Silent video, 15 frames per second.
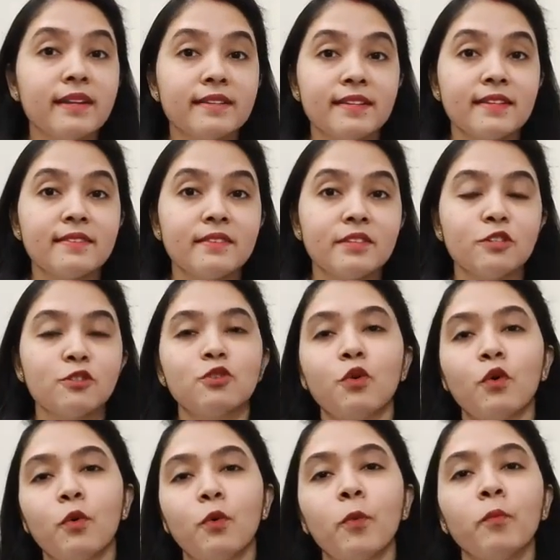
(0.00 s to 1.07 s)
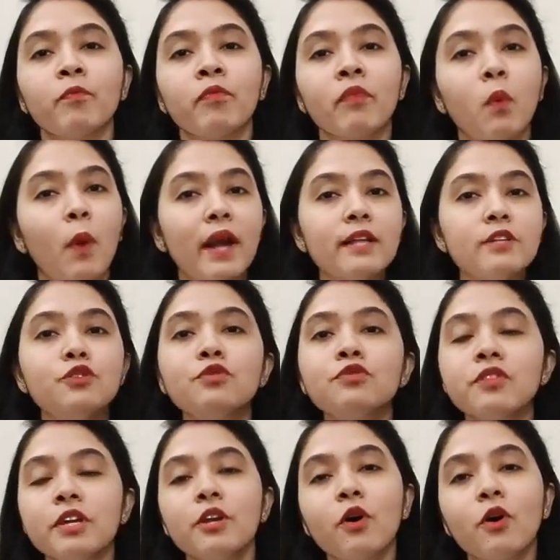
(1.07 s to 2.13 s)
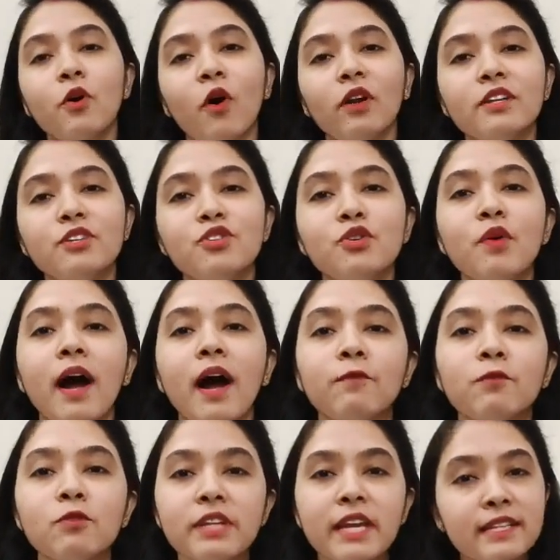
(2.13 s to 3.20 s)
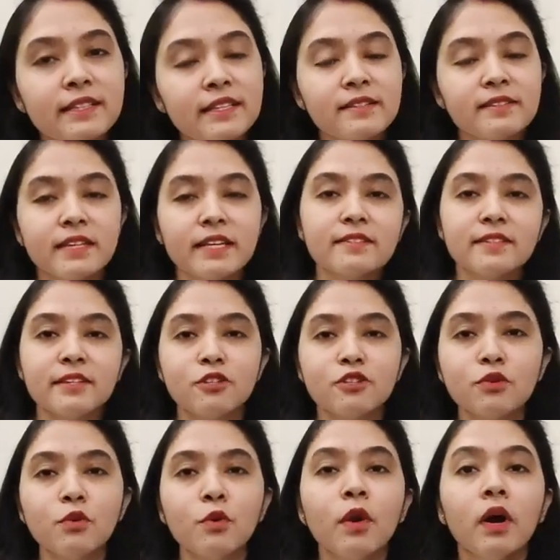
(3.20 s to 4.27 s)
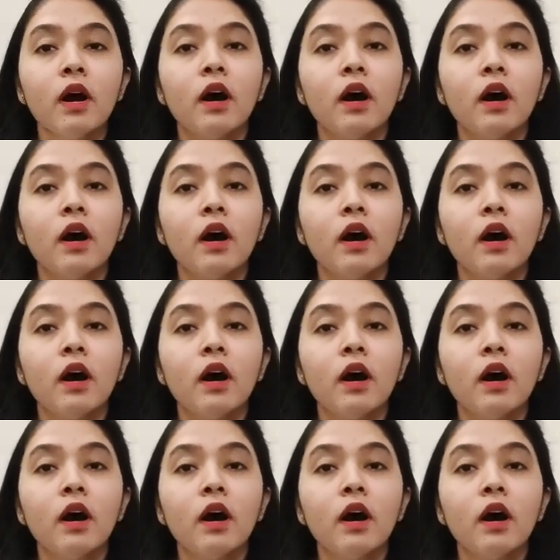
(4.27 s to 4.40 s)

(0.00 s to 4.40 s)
necessary. So while choosing your college, you have to take these things into